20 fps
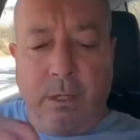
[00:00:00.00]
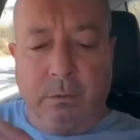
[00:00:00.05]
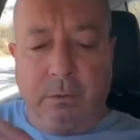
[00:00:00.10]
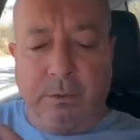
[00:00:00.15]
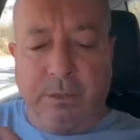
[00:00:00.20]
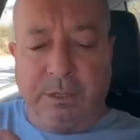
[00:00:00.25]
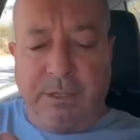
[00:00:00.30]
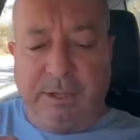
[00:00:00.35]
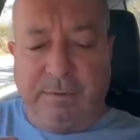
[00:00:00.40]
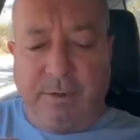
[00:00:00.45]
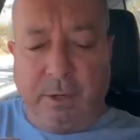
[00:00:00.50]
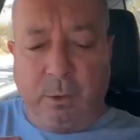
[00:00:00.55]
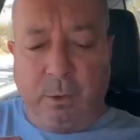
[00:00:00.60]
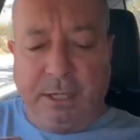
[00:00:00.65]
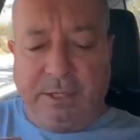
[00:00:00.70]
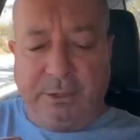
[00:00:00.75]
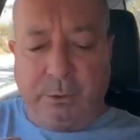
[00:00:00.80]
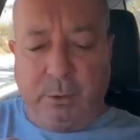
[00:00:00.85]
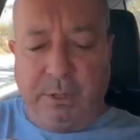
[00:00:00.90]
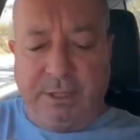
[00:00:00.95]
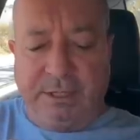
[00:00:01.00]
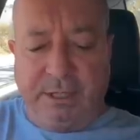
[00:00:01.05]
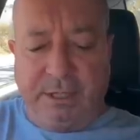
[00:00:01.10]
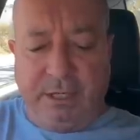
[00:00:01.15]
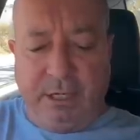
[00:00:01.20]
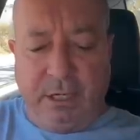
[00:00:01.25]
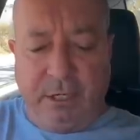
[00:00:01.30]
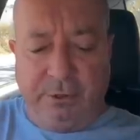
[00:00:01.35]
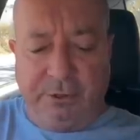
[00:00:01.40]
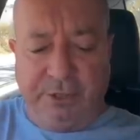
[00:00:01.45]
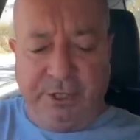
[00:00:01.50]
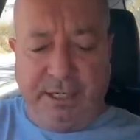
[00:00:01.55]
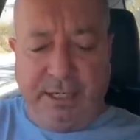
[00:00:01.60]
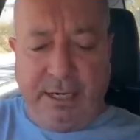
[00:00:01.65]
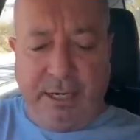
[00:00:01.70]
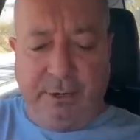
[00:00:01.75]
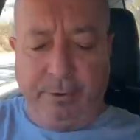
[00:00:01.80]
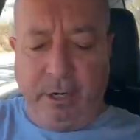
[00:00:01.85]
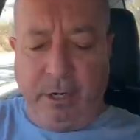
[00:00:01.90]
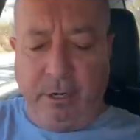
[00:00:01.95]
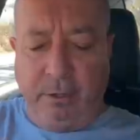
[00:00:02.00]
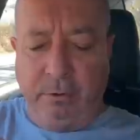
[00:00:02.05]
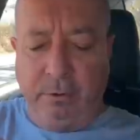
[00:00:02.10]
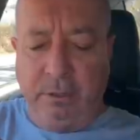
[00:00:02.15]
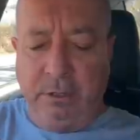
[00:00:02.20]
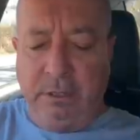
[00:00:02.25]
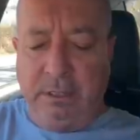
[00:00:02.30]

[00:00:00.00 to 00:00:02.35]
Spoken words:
We'll just have a quick squeeze at the old Chico roll.